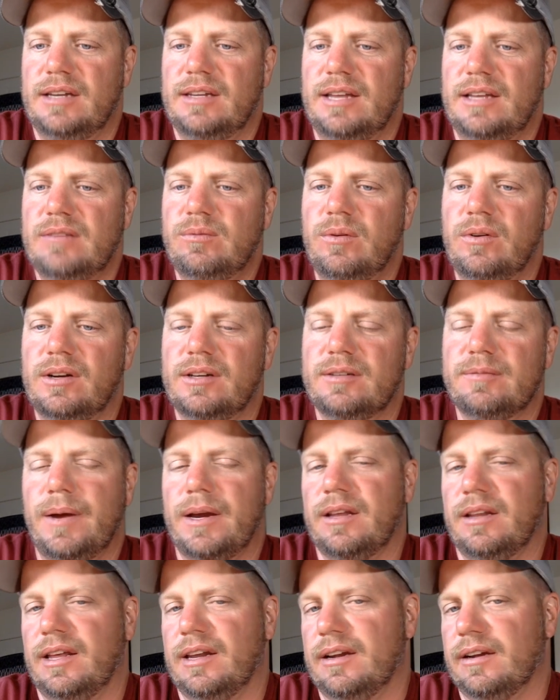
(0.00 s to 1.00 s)
That's what we're
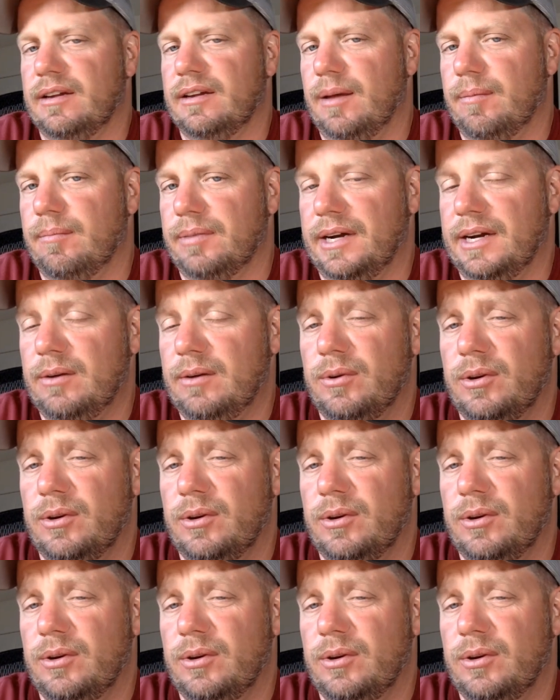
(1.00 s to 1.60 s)
speculating on, Brandon.